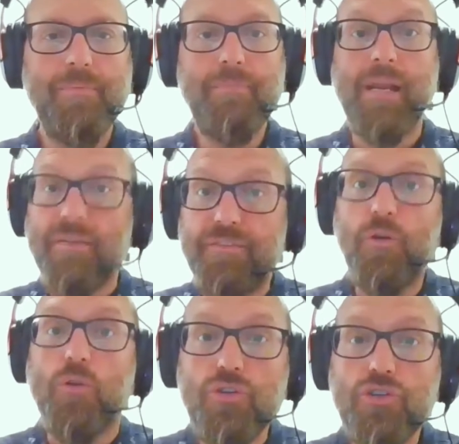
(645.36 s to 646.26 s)

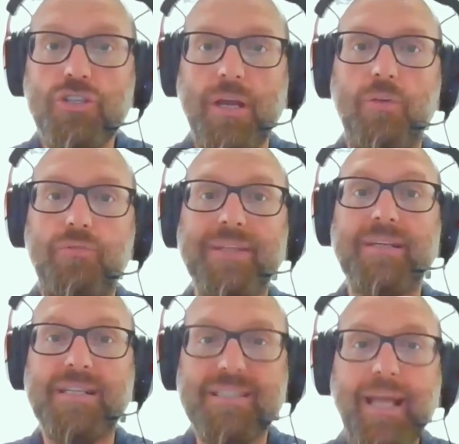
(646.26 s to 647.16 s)
revolutions of
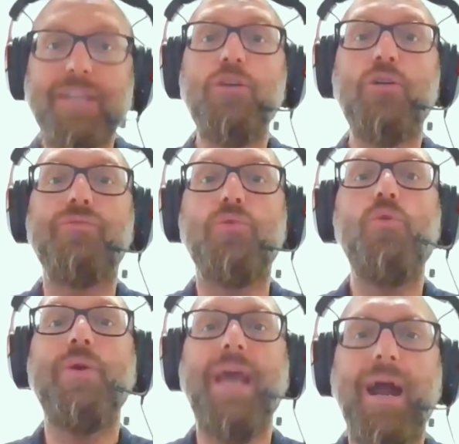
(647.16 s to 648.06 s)
understanding of who
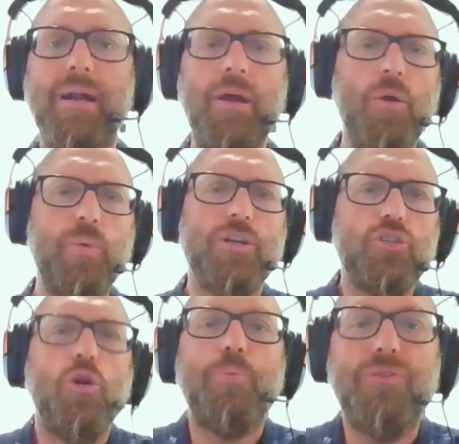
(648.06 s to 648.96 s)
we are were
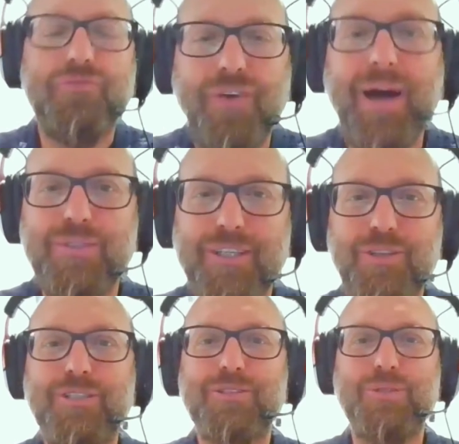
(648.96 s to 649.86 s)
so profound in
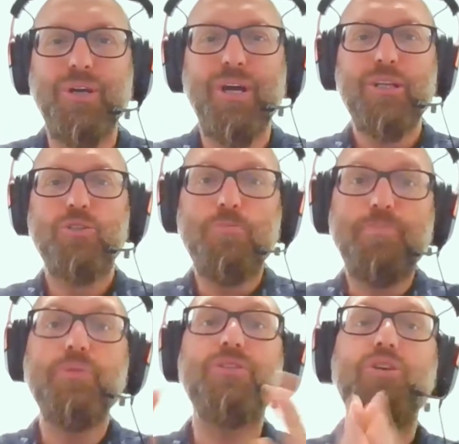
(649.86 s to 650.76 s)
order to
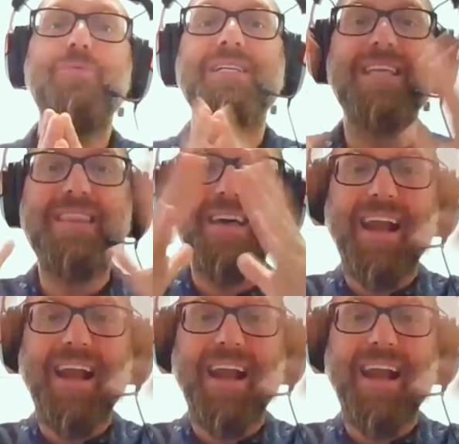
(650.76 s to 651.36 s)
put humans in the